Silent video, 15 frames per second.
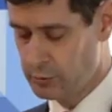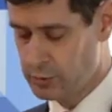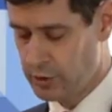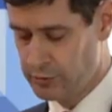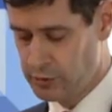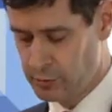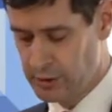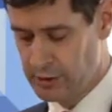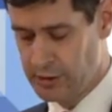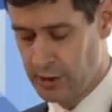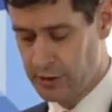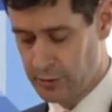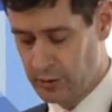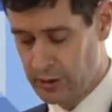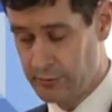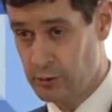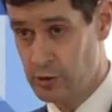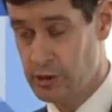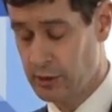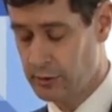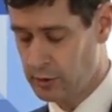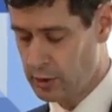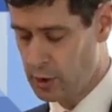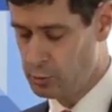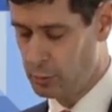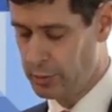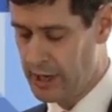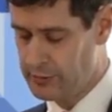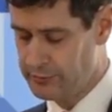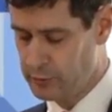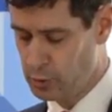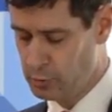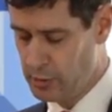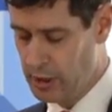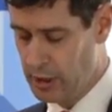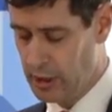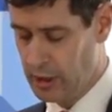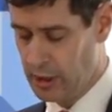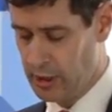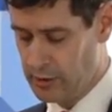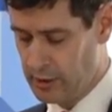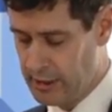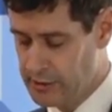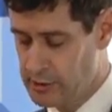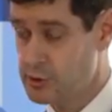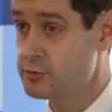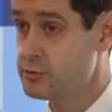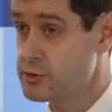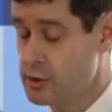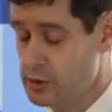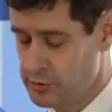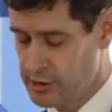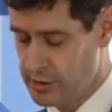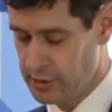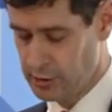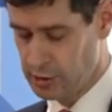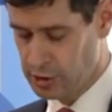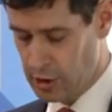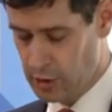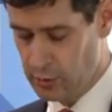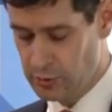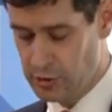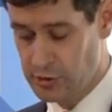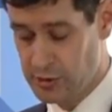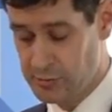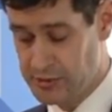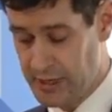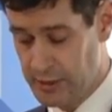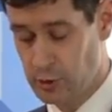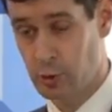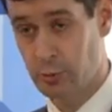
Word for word: profitability through leveraging the global platform and the latest results, I think, showed that substantial